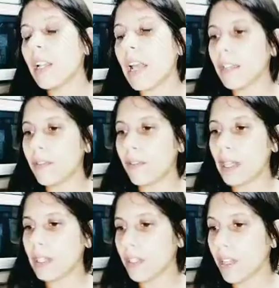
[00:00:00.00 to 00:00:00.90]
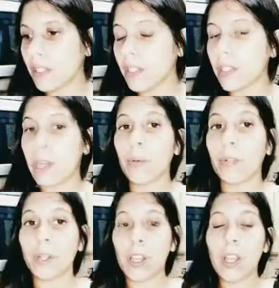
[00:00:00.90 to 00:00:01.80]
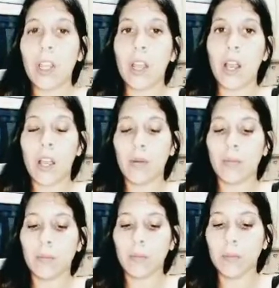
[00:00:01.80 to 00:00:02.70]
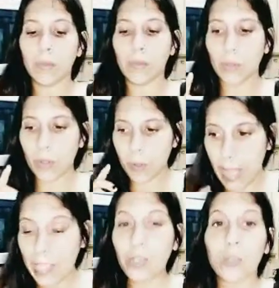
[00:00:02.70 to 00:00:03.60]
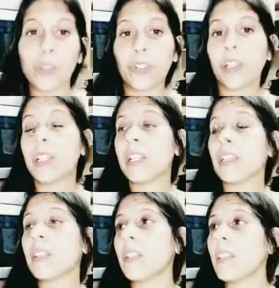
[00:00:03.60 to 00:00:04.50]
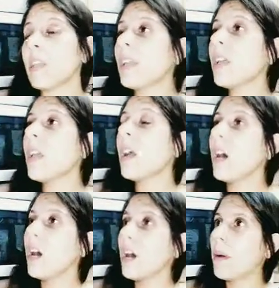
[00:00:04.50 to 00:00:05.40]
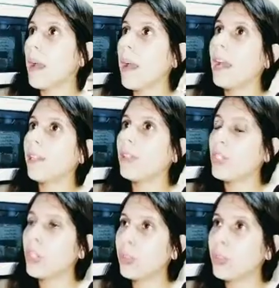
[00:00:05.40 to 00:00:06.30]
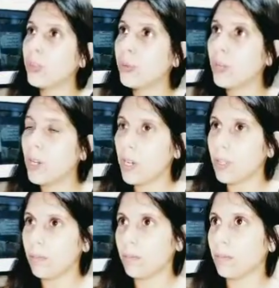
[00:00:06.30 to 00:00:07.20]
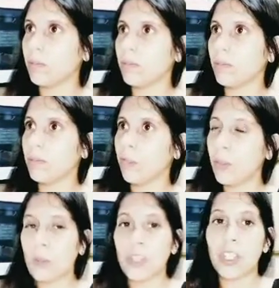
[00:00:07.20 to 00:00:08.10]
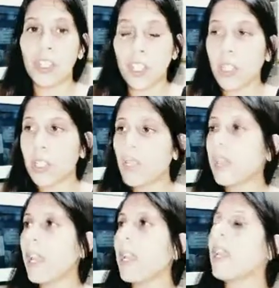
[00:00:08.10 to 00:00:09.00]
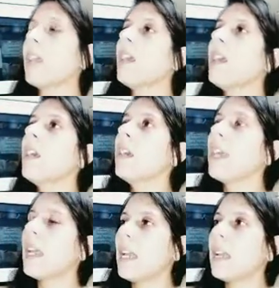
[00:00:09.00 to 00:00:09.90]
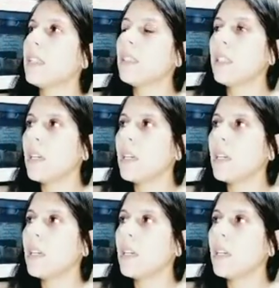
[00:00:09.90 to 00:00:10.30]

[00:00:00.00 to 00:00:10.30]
I had to find sauces that were with natural ingredients in it. I had to pretty much eat chicken all day, and